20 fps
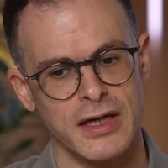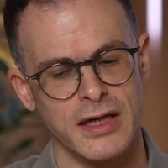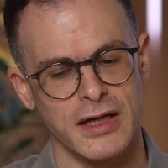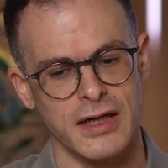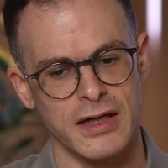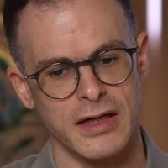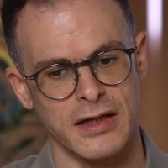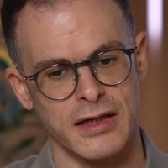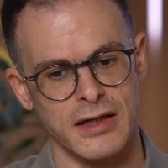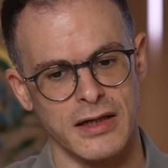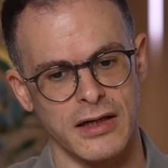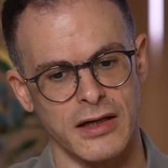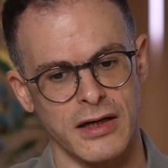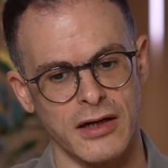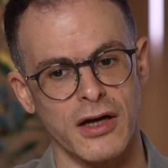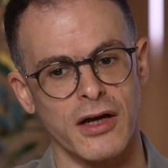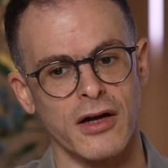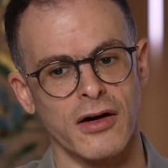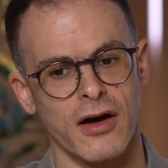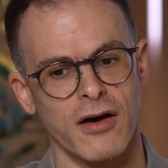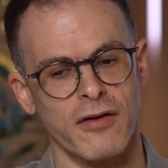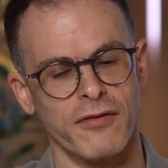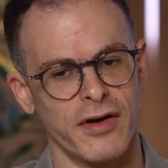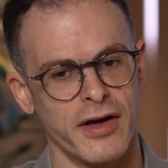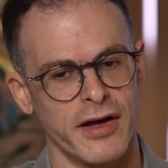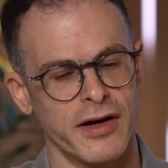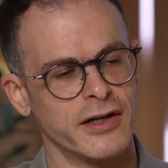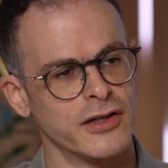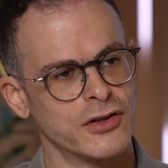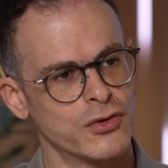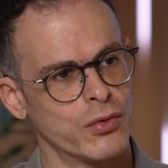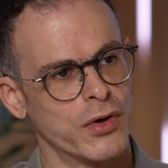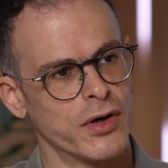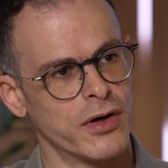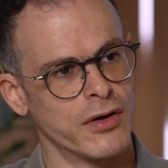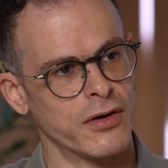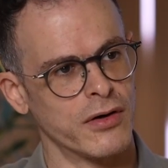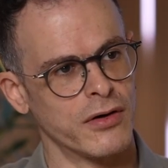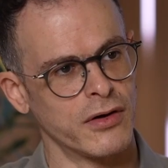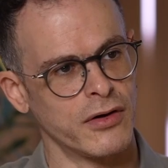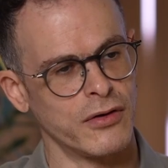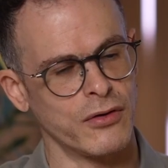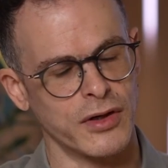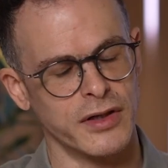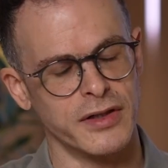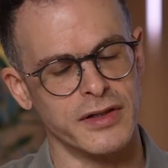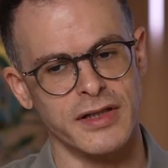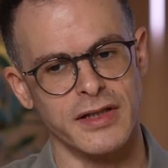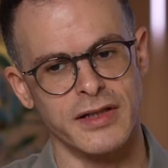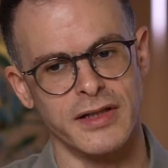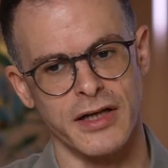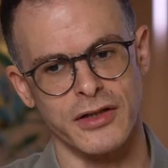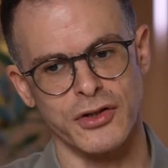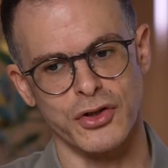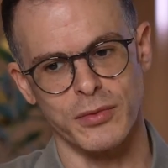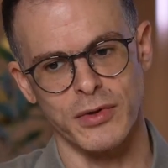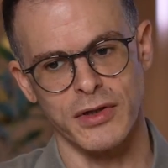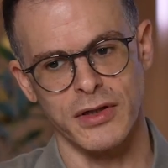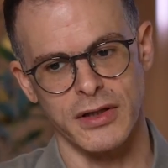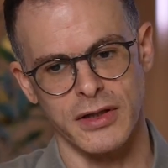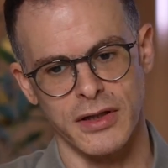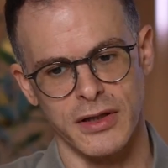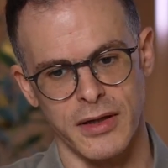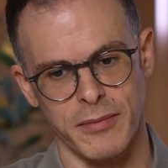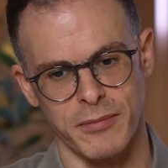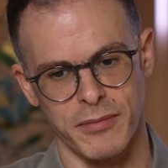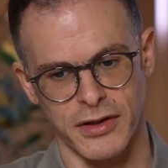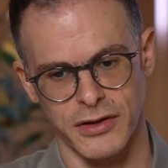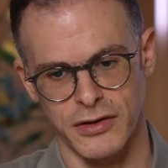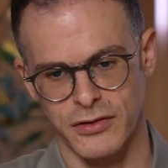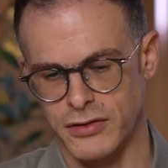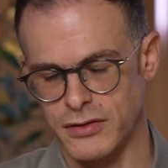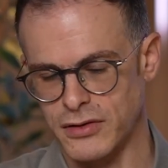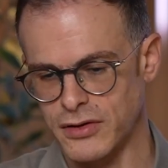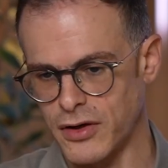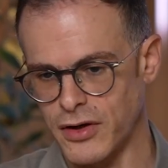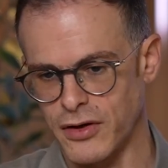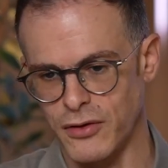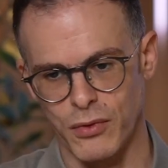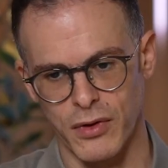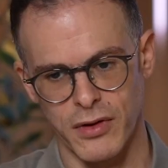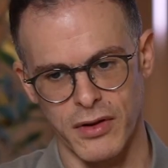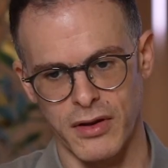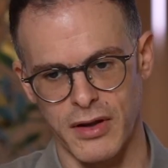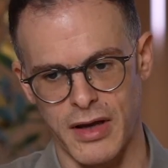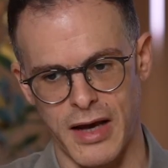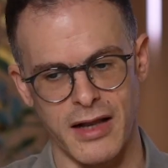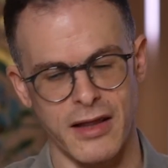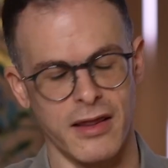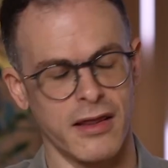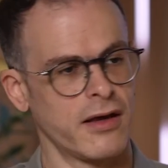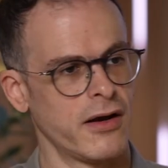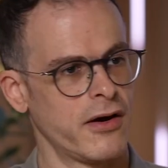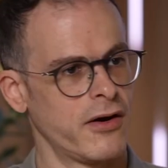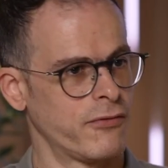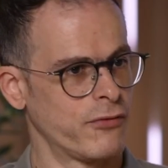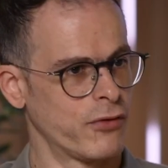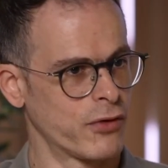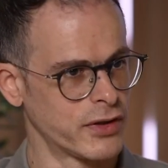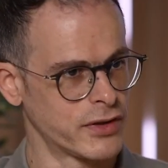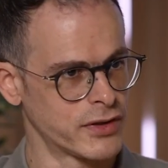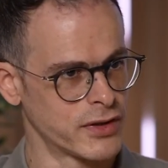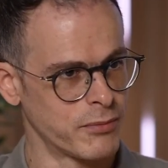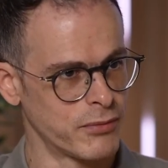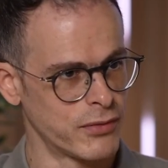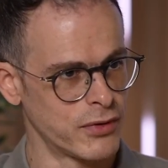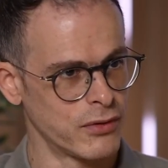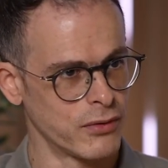a lot of areas where you can see tangible impact, starting with healthcare, for example.